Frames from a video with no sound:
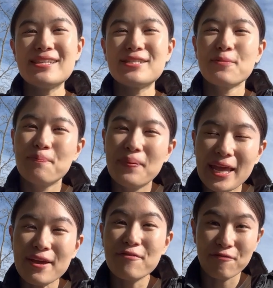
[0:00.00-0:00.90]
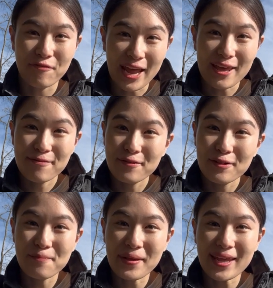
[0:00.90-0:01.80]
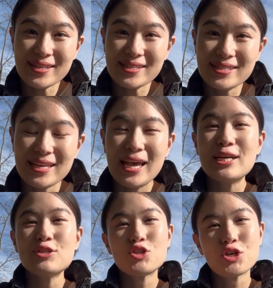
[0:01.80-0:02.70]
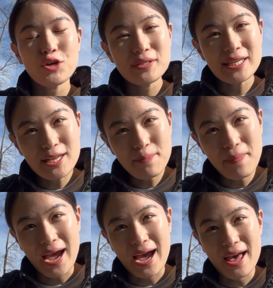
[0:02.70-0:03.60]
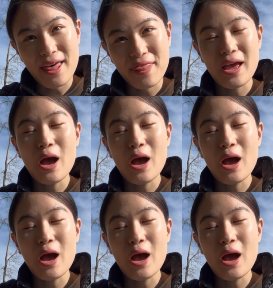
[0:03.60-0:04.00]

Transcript: So being faithful means choosing the path